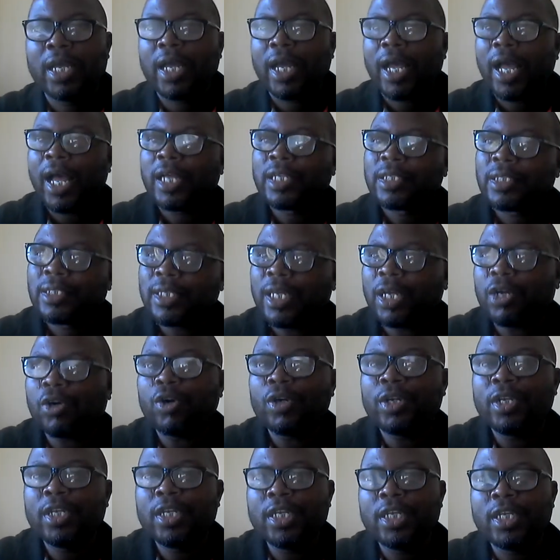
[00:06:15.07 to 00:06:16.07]
And
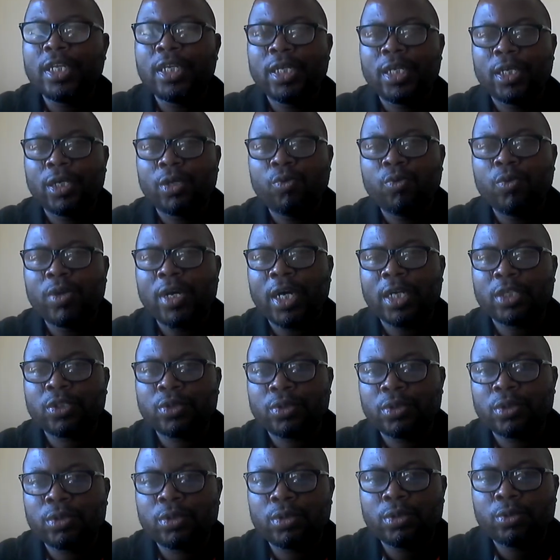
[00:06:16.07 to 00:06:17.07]
secondly, we
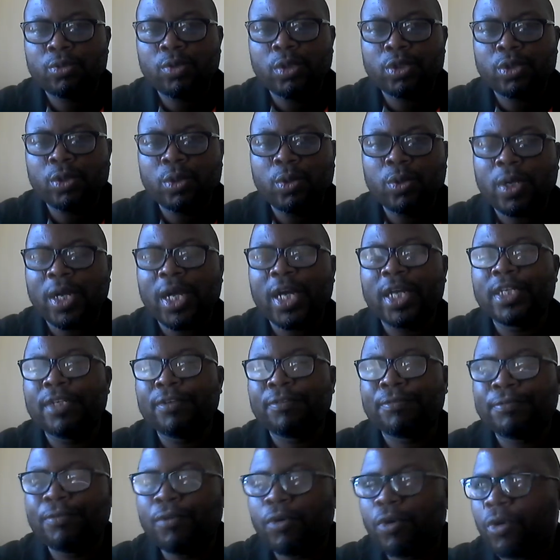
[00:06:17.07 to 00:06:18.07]
want to look at the
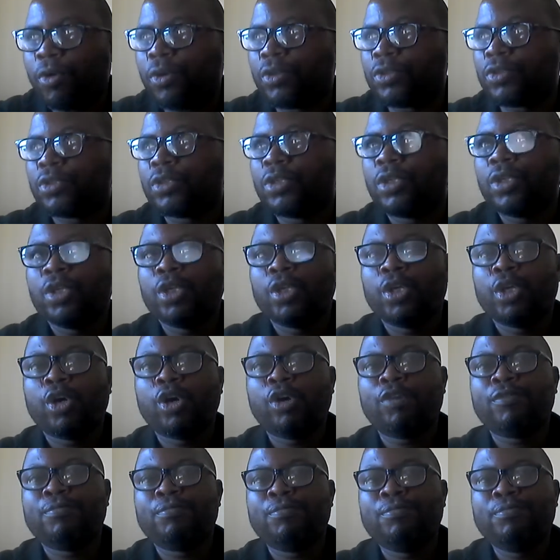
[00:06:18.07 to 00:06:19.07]
focus
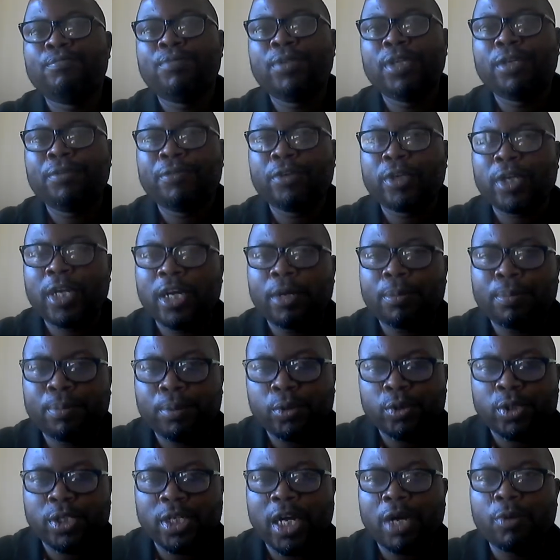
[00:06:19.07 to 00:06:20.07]
of behavioral
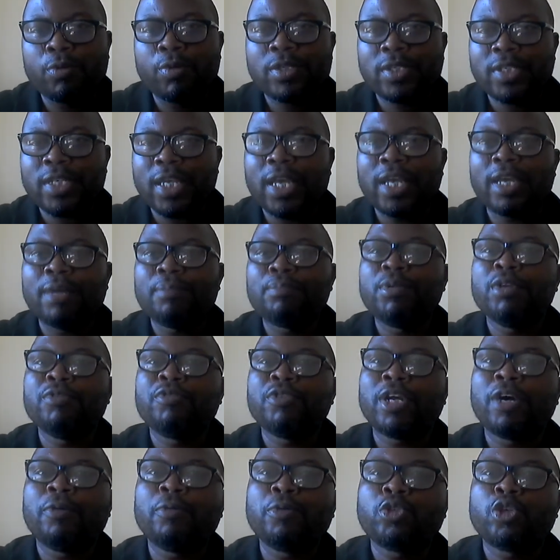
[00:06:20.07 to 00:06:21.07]
approach, and we say
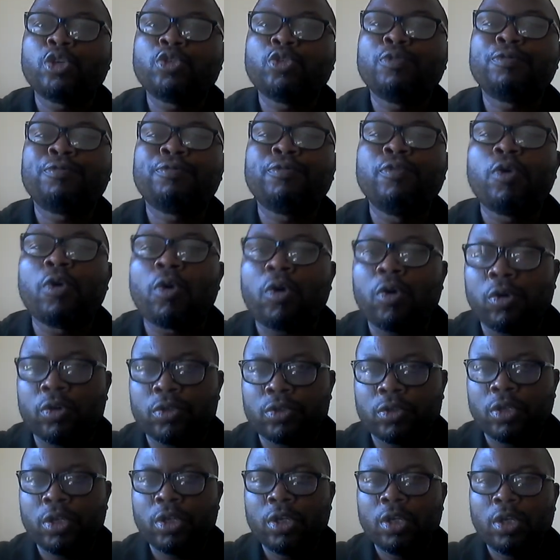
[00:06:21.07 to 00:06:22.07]
behavioral approach also focus